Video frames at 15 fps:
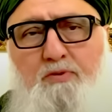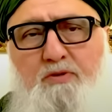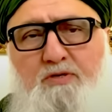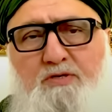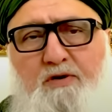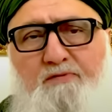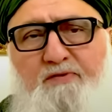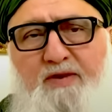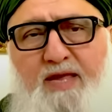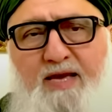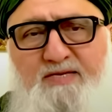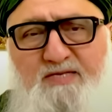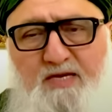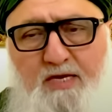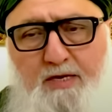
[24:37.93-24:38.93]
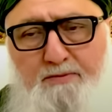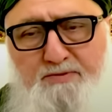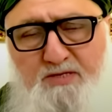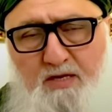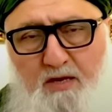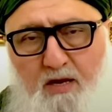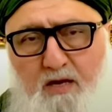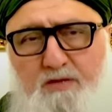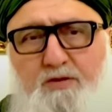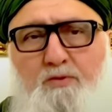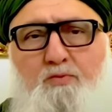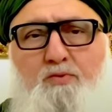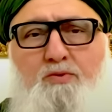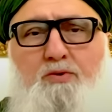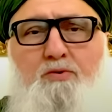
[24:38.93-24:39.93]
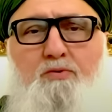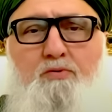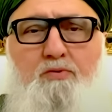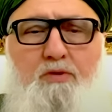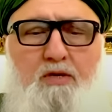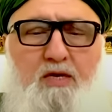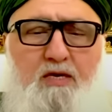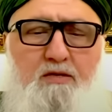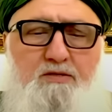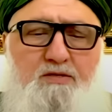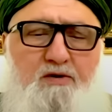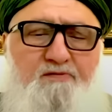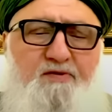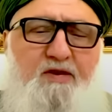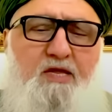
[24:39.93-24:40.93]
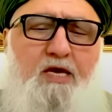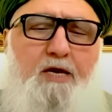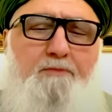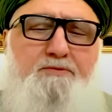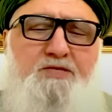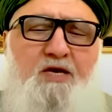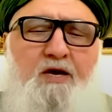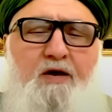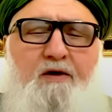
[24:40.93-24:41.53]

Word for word: the servant has to keep salatul wudu, the servant keeps